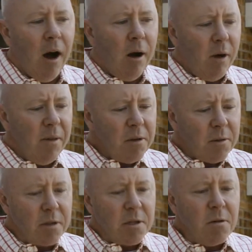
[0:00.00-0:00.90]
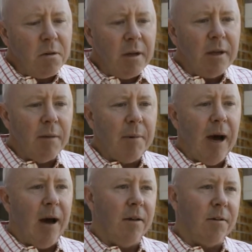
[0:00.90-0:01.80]
I think what is unique
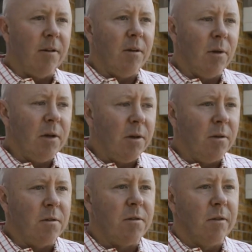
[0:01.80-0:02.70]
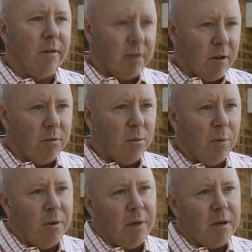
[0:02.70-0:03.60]
about Zen Windows is
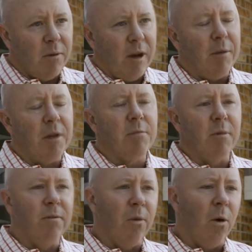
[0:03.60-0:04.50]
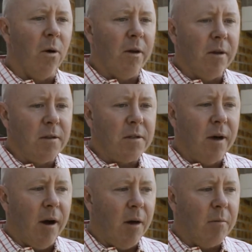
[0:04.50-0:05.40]
what we mentioned. What I mentioned before is
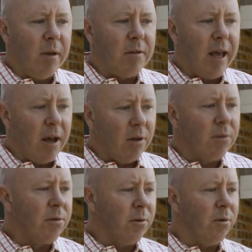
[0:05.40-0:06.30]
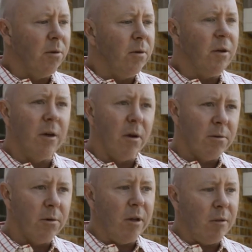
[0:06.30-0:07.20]
it's handled through, you know,
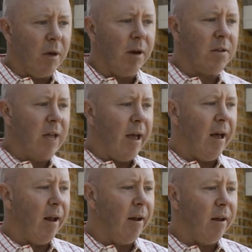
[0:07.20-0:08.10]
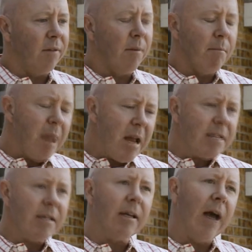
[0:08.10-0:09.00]
through emails, and it's
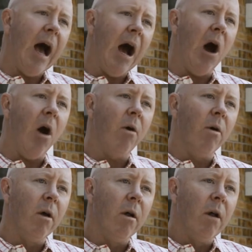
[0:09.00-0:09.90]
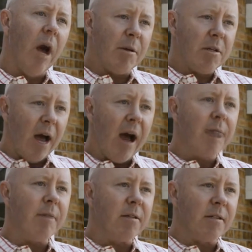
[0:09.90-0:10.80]
amazing how much
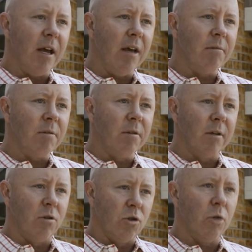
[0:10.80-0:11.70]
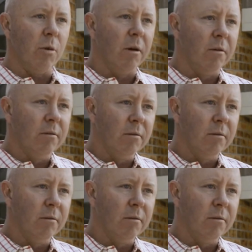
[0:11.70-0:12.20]
time it saves the consumer.